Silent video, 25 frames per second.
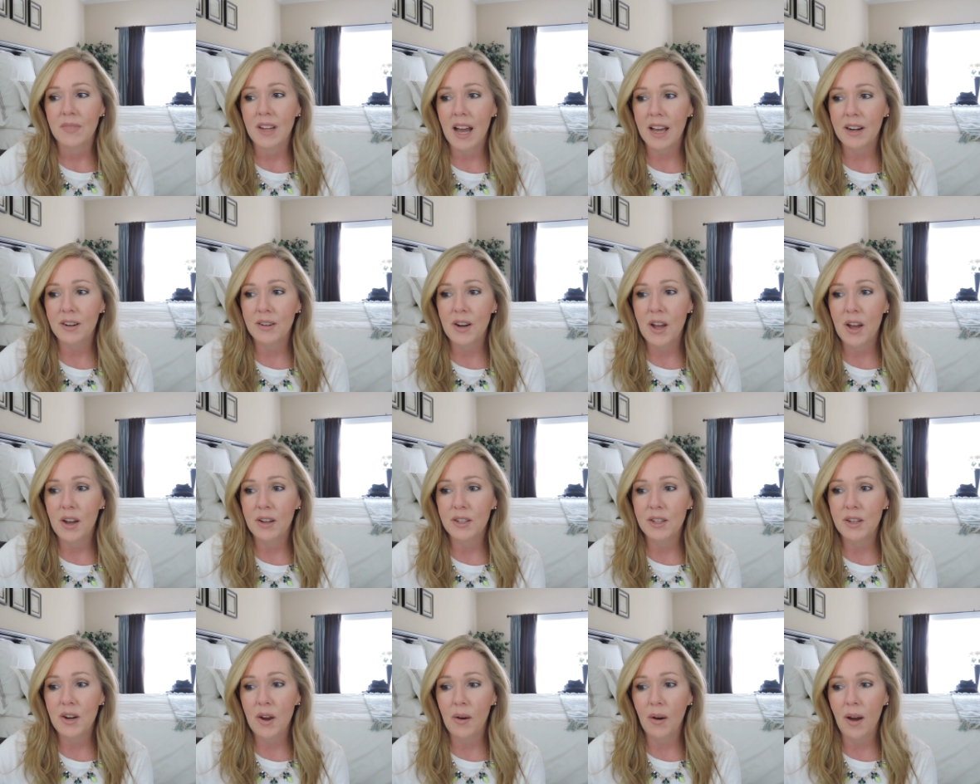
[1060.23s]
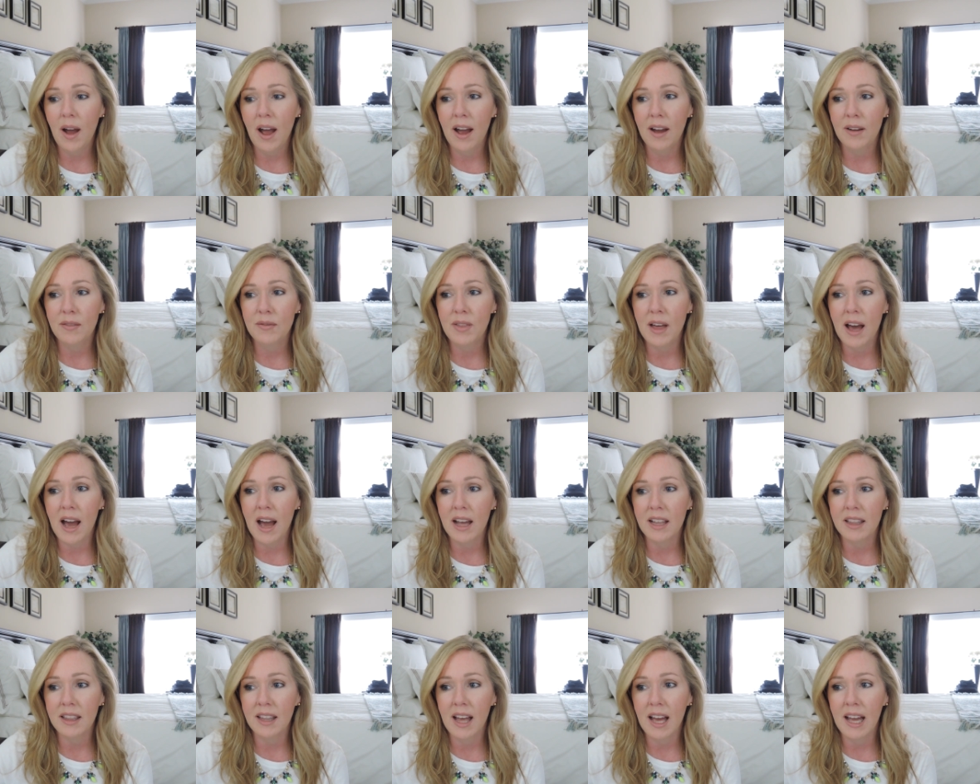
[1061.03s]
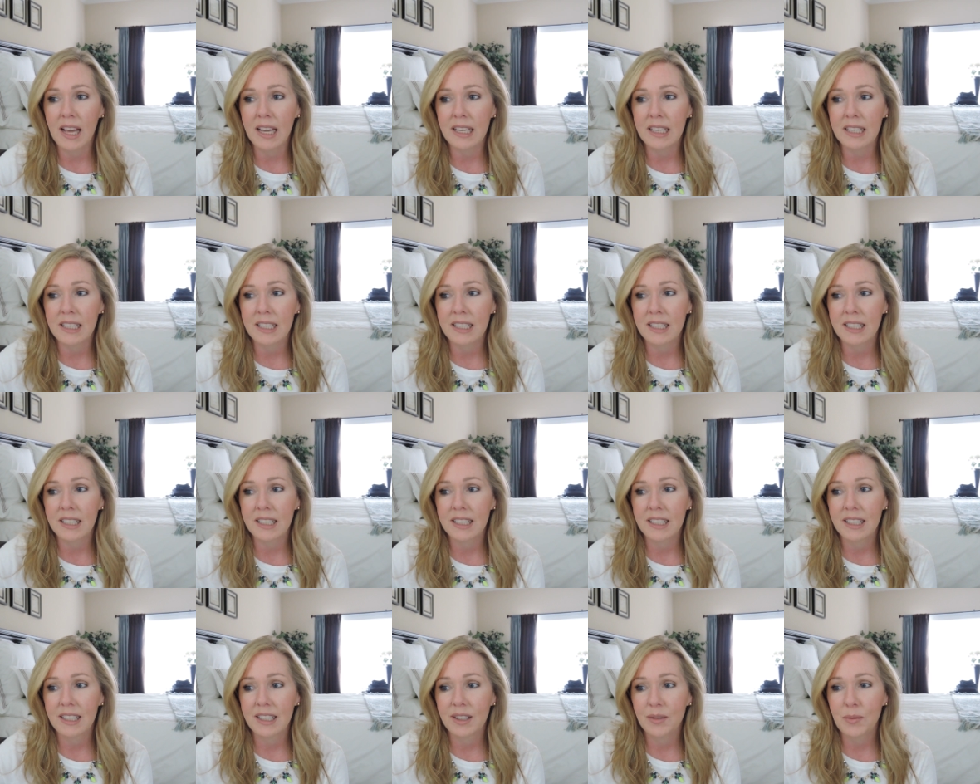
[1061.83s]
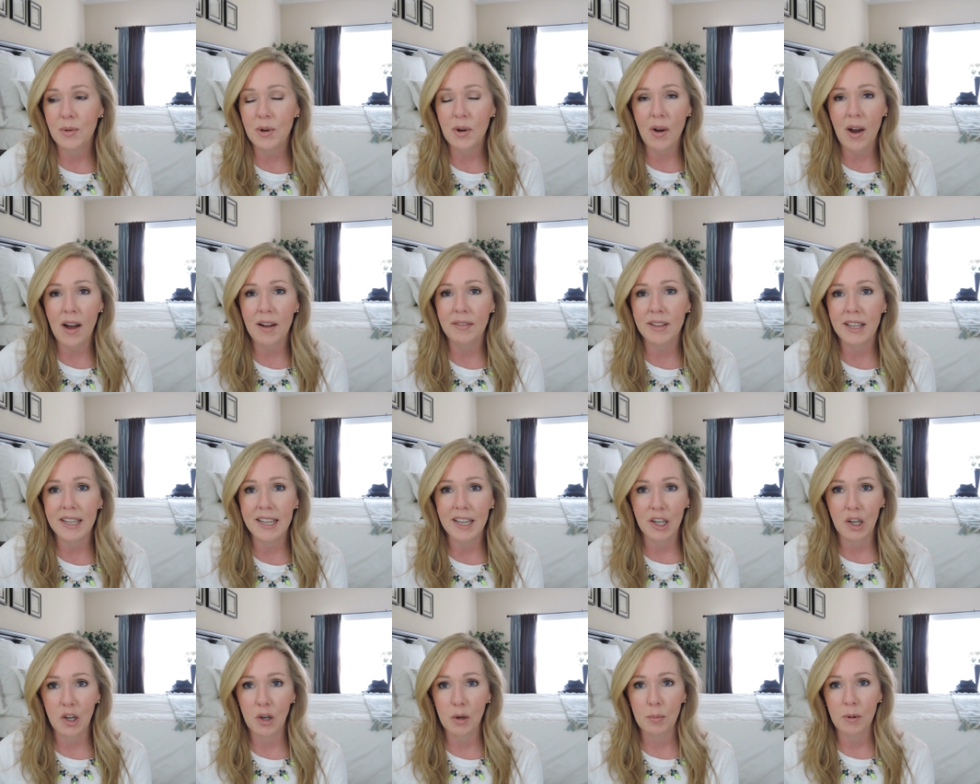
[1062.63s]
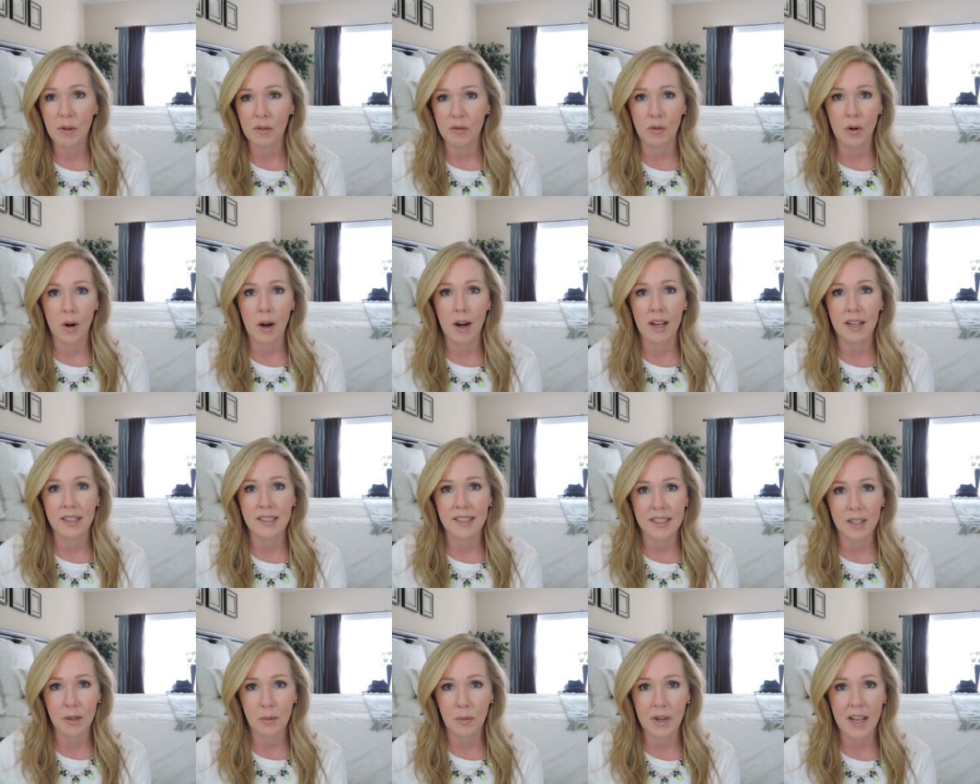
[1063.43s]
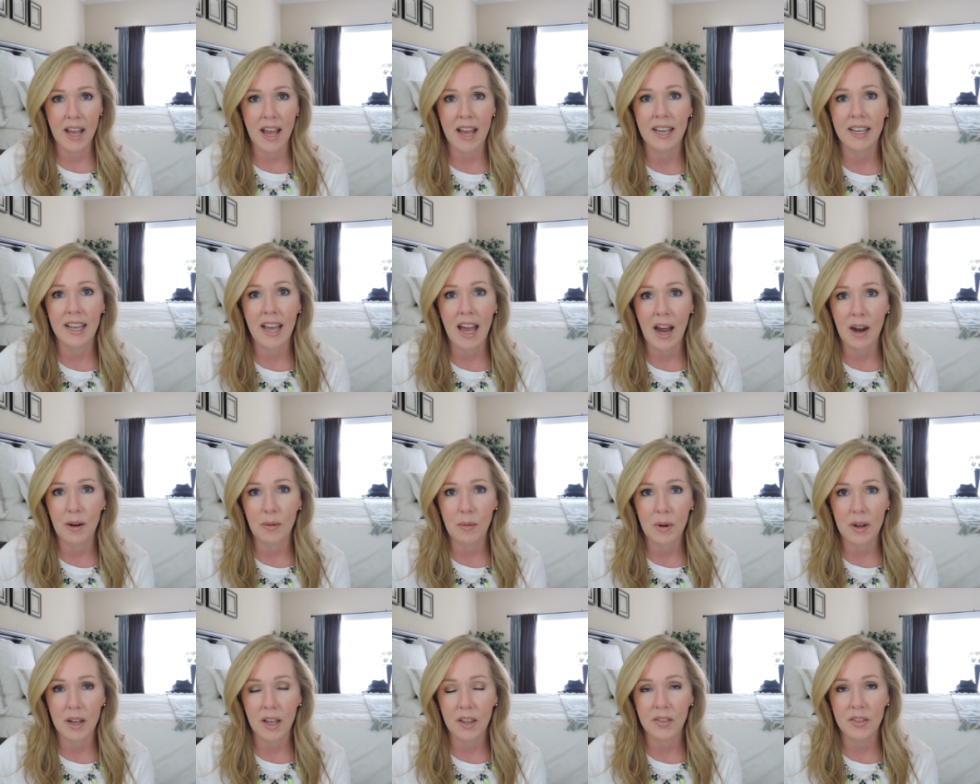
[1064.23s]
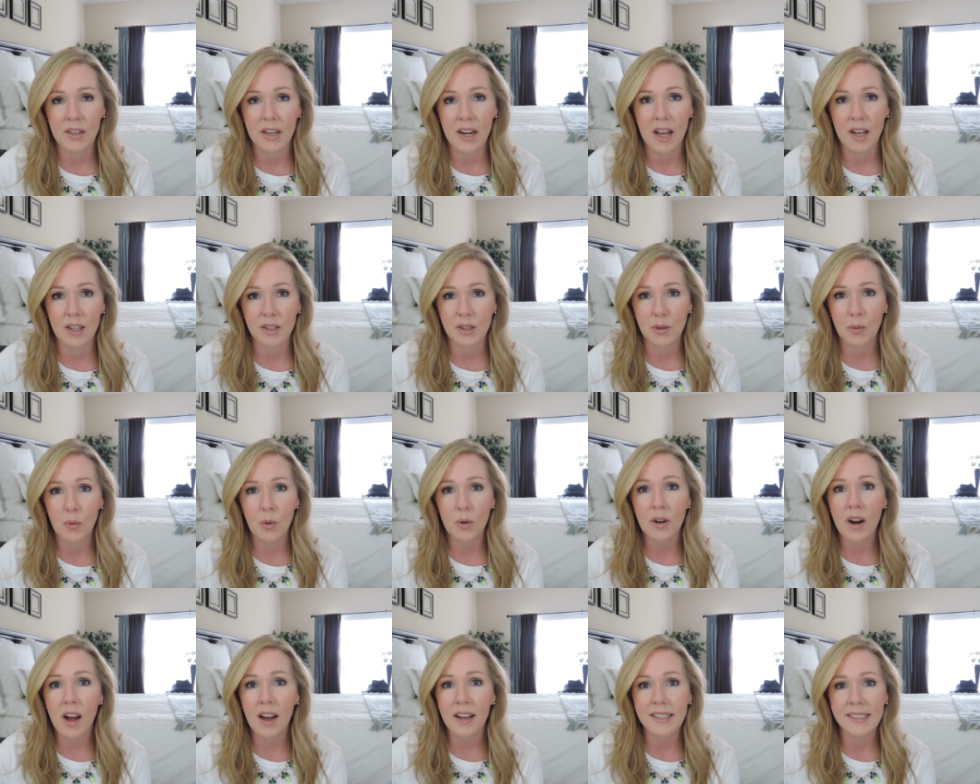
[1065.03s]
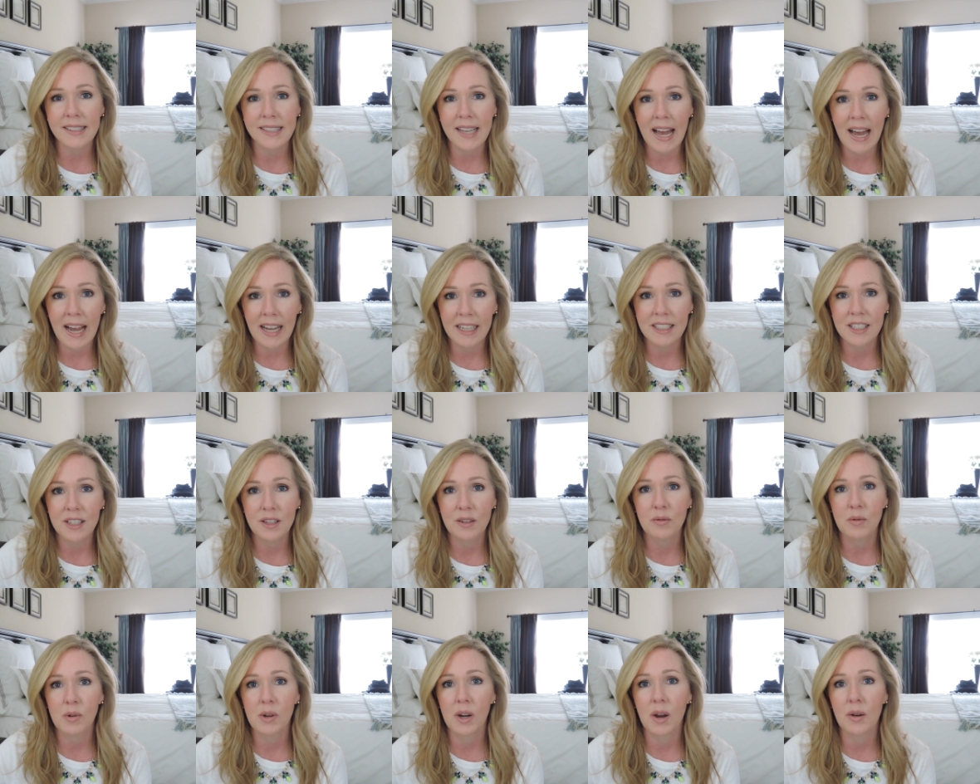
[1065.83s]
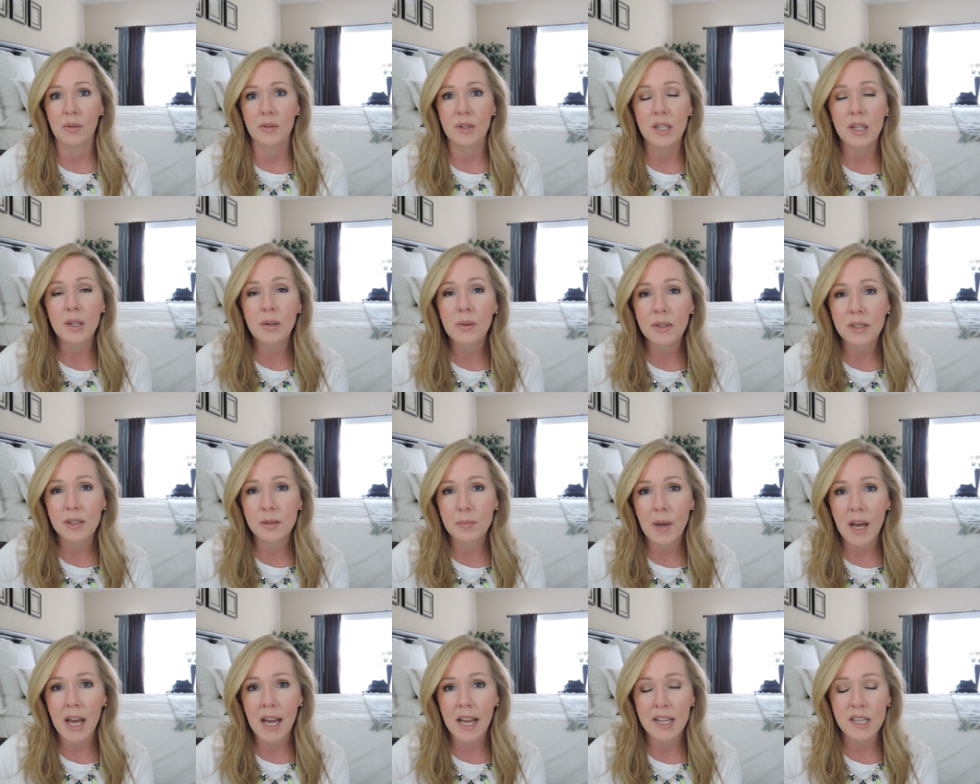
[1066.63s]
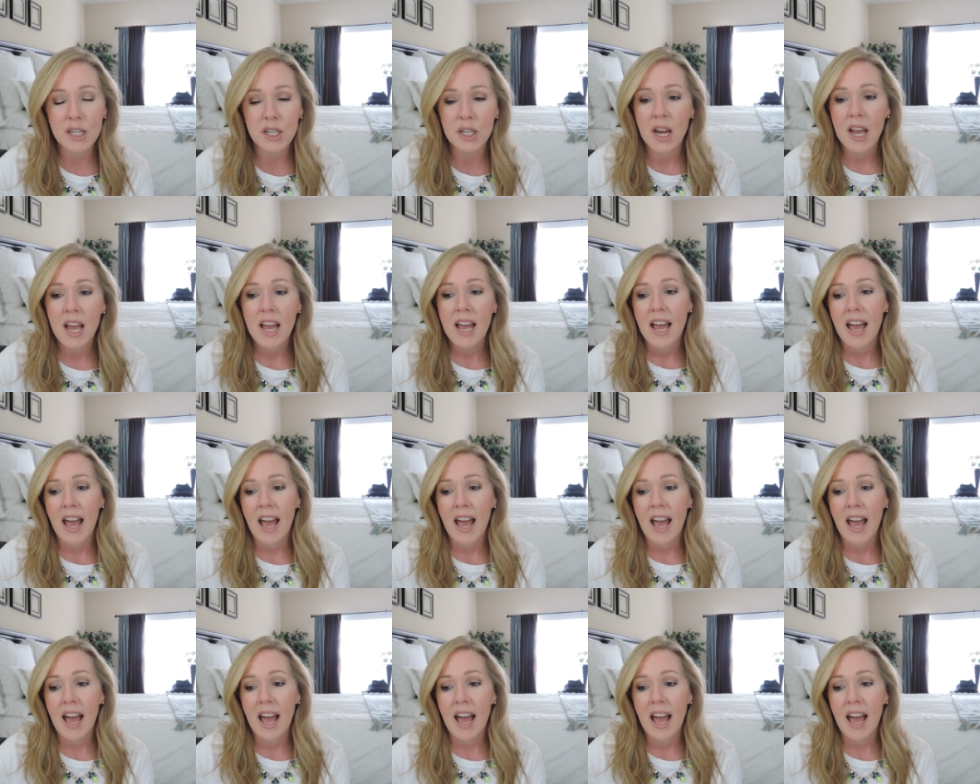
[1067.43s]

I don't know, you don't have that like we don't have like a group of friends that we hang out with, you know, so we're not as active, we don't do as much.